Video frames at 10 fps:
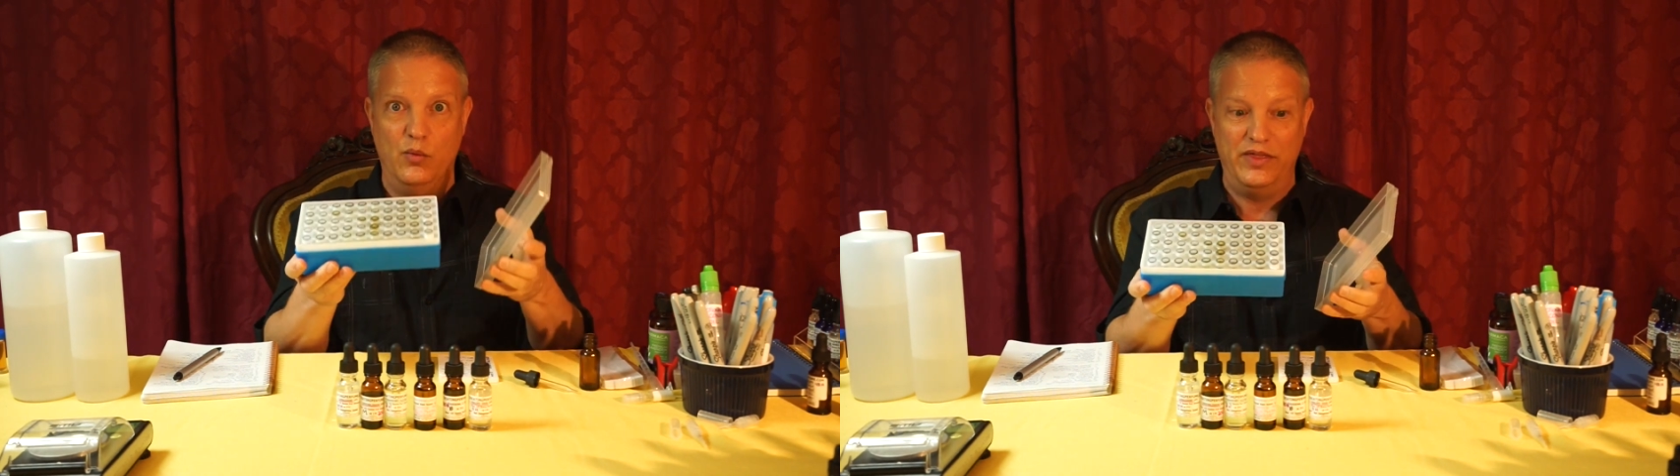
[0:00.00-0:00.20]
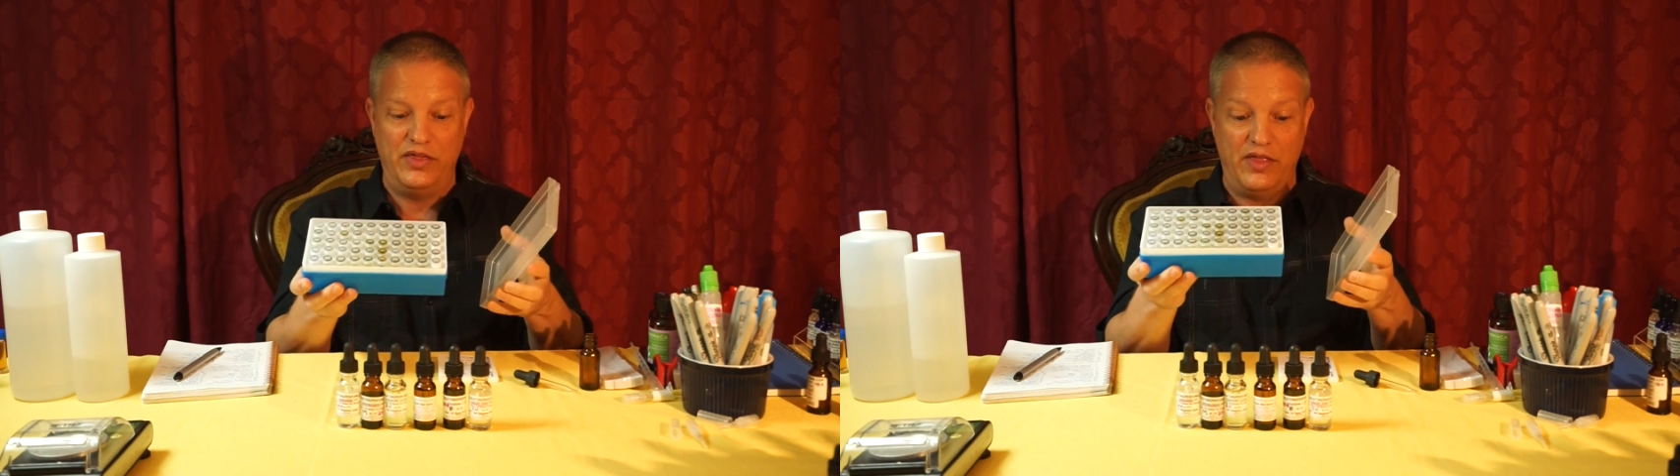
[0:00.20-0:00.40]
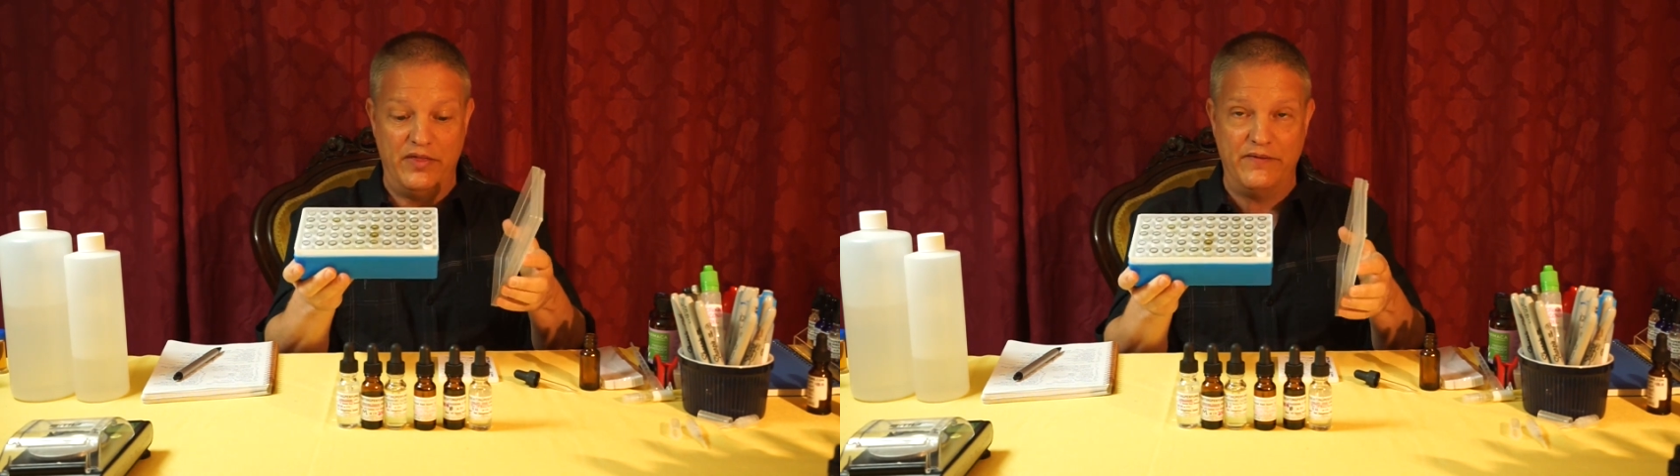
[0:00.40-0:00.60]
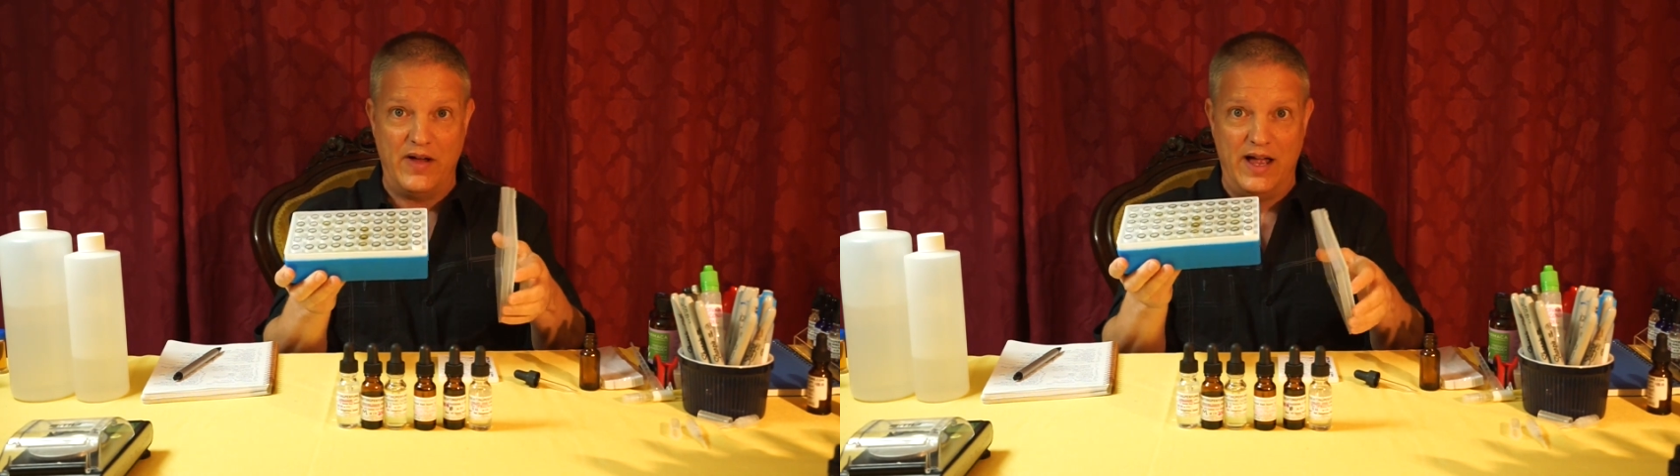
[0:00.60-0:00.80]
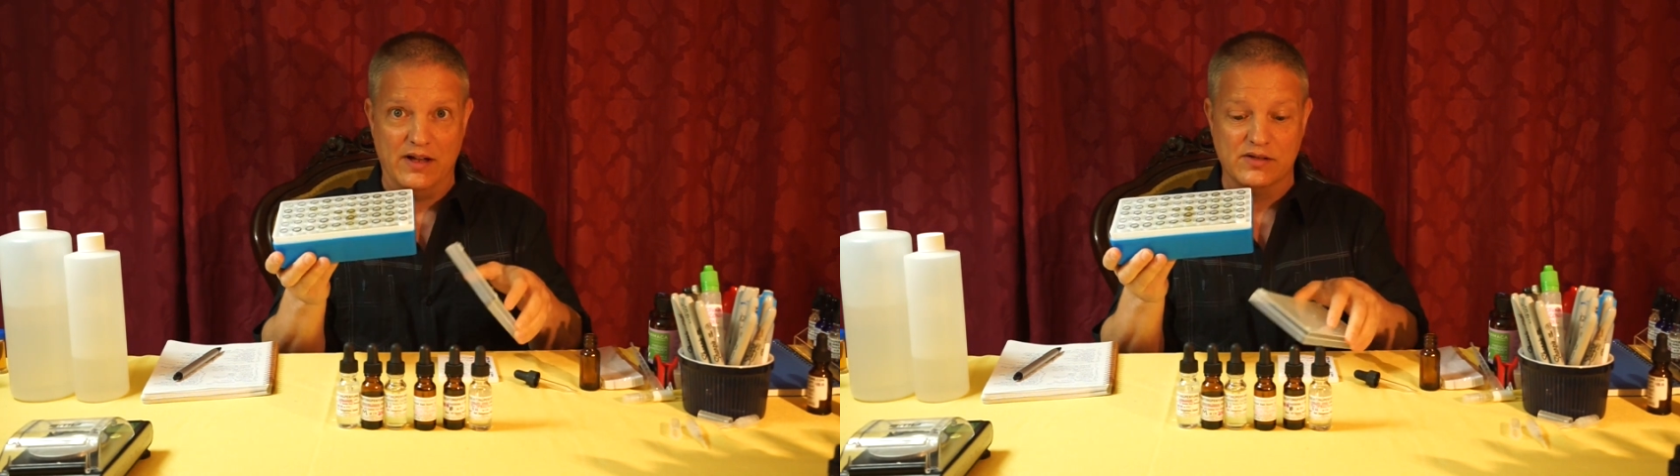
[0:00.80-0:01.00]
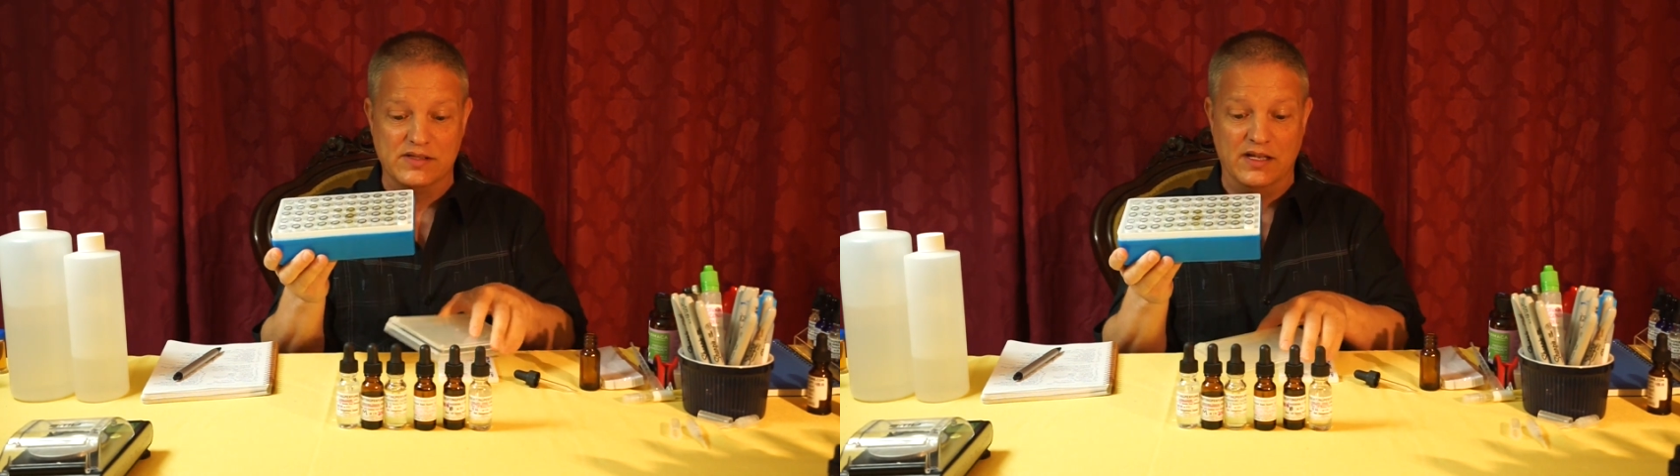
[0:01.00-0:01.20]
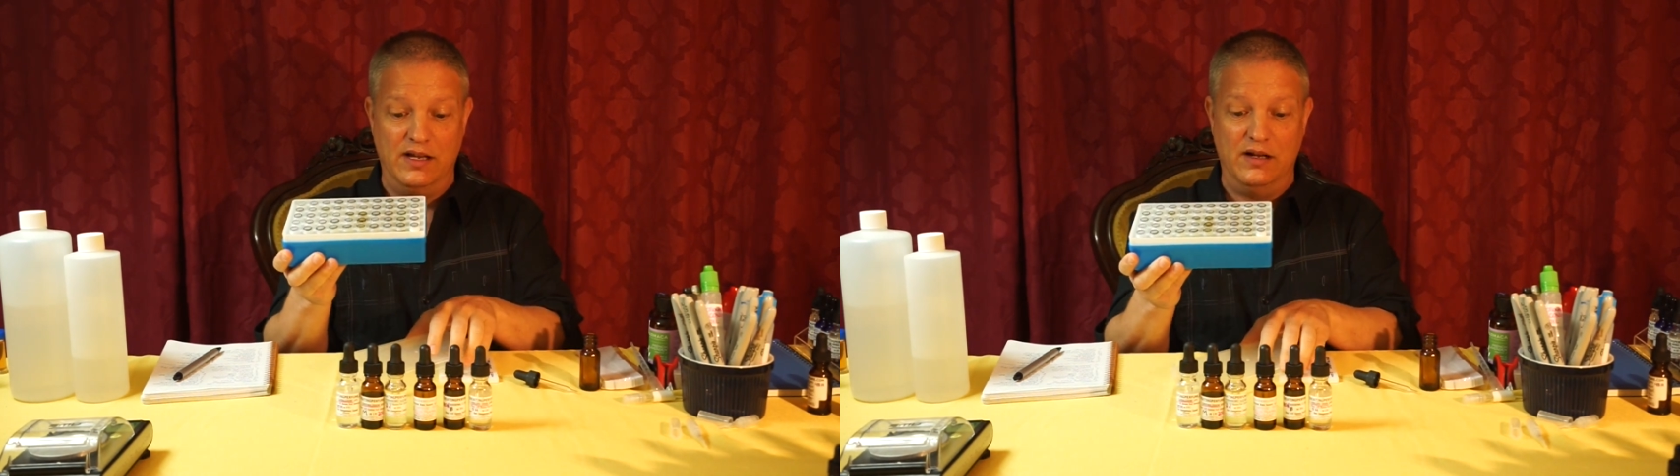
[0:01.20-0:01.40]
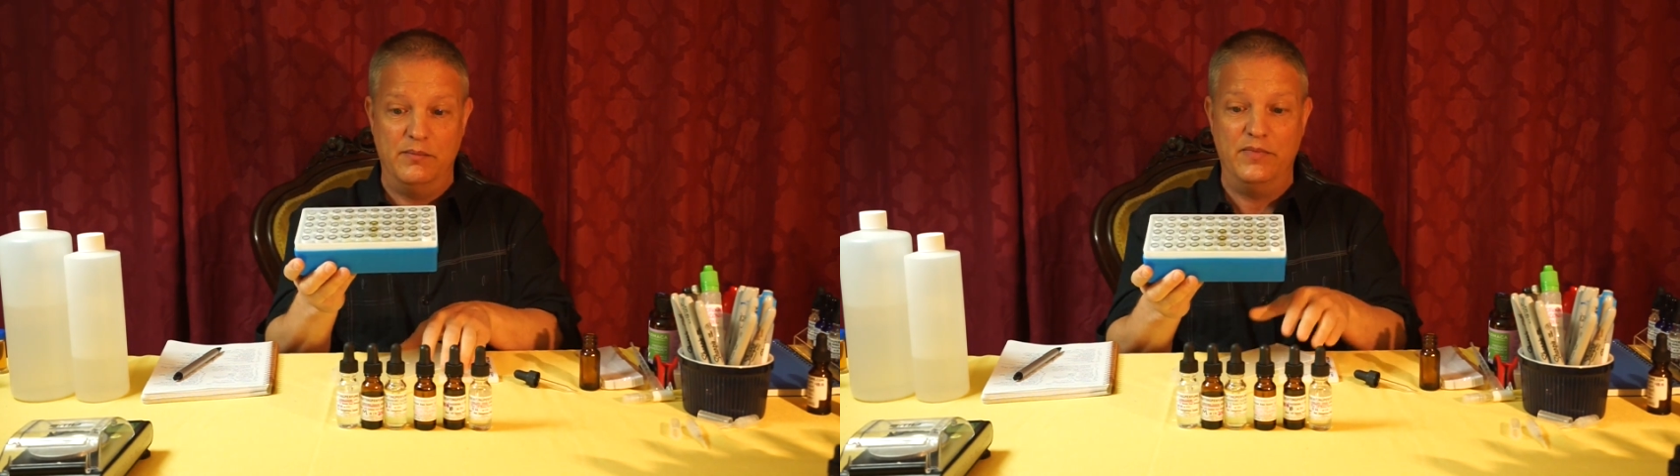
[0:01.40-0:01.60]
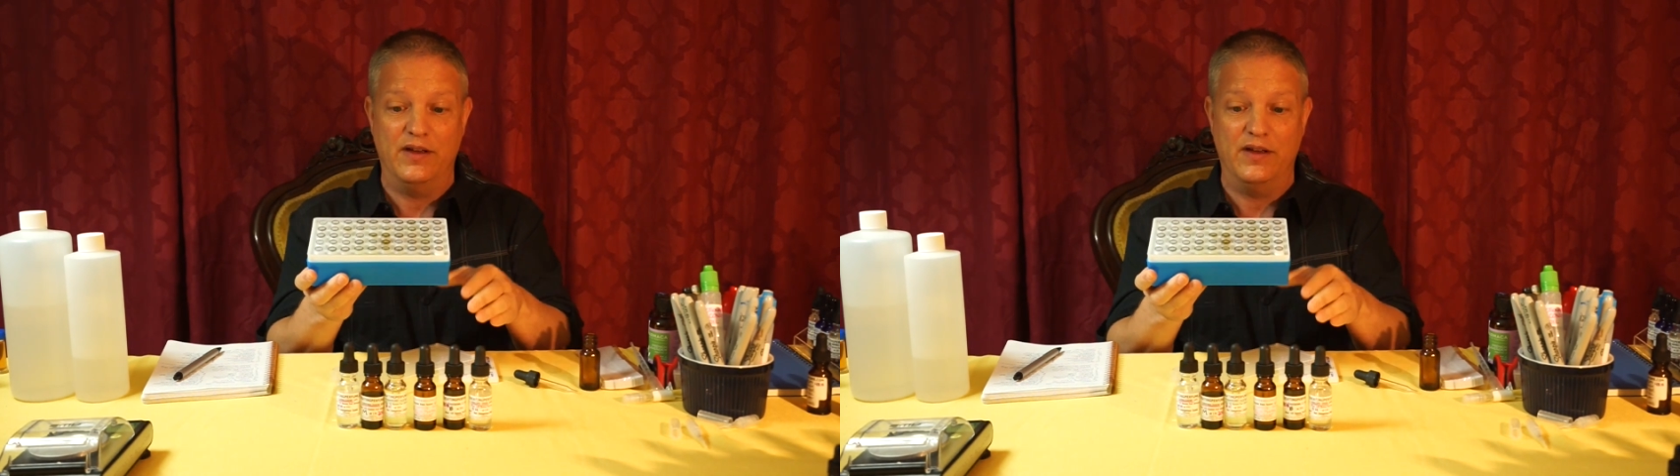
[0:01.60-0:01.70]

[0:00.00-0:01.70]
with the vials in them.